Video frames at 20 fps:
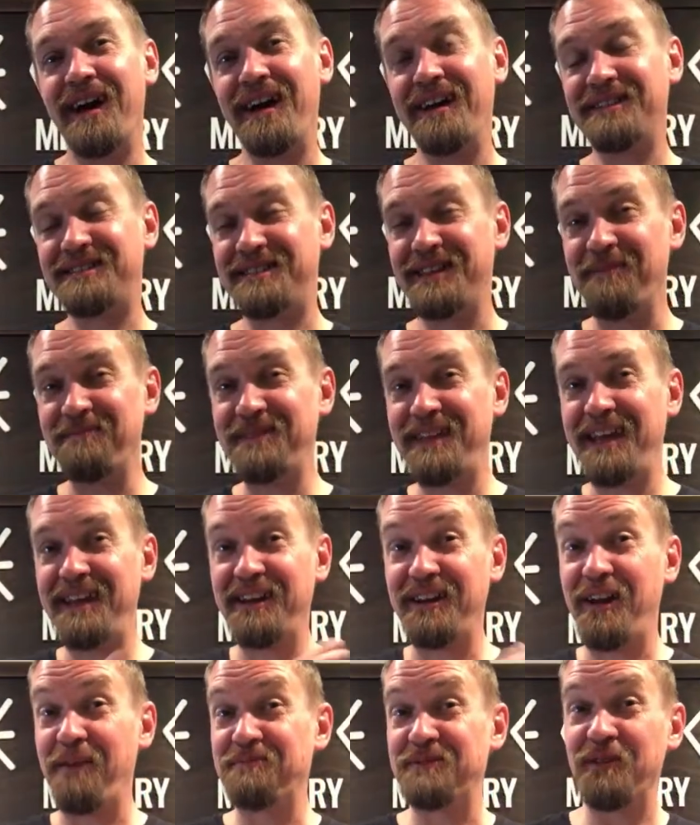Some
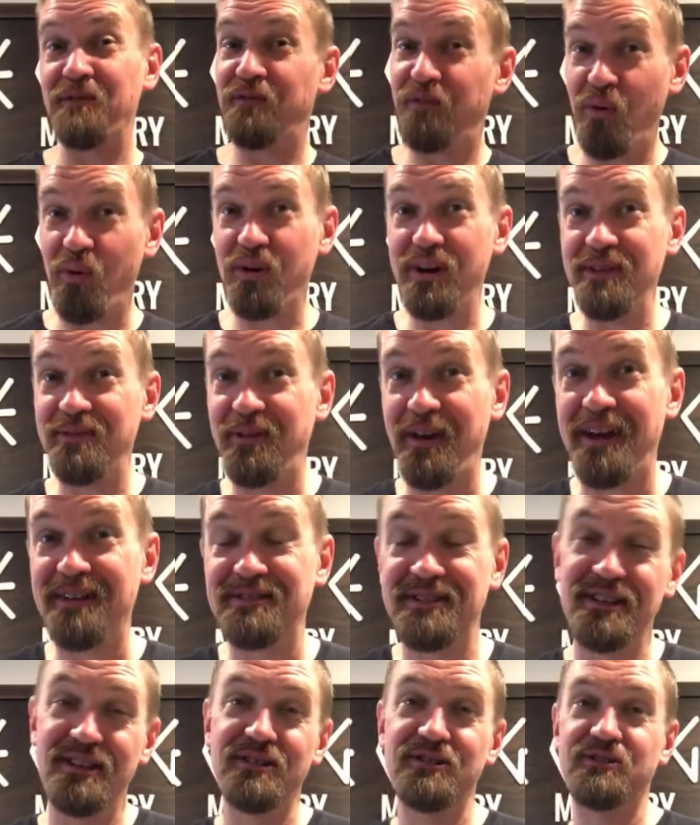dated up to
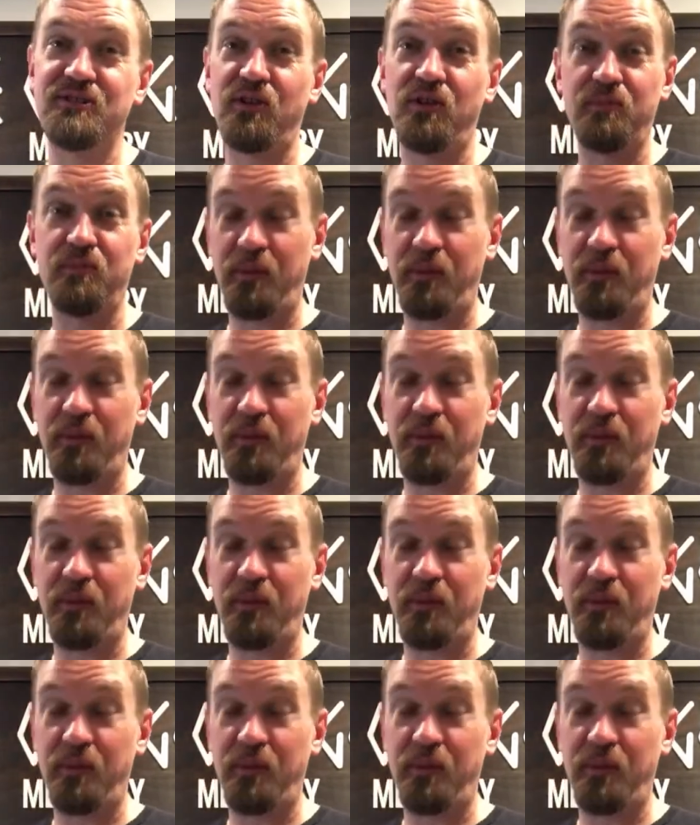40,000 years old.